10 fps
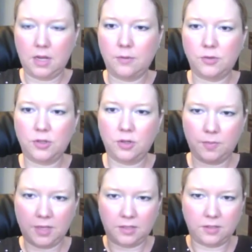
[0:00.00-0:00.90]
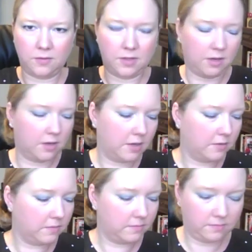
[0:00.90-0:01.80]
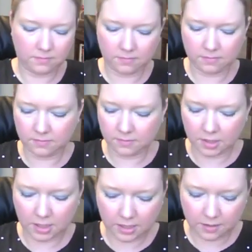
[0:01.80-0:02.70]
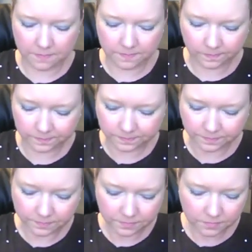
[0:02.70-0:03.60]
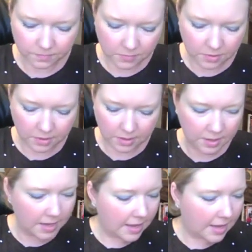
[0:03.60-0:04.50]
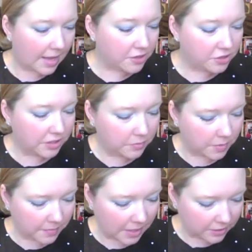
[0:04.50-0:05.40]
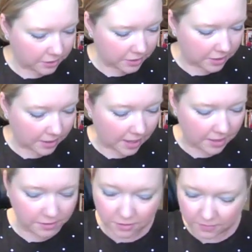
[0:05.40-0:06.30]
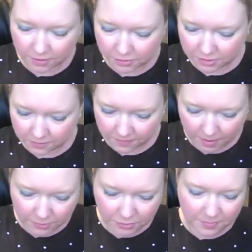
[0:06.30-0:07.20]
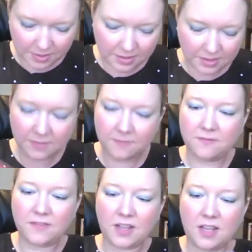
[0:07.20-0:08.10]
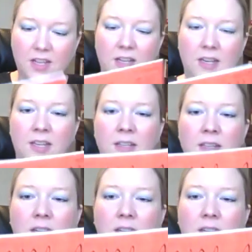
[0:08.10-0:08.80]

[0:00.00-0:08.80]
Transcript: I would show it, but it's over there and I don't want to get up. Okay. Actually, what might look good on either of those two fabrics would be this fun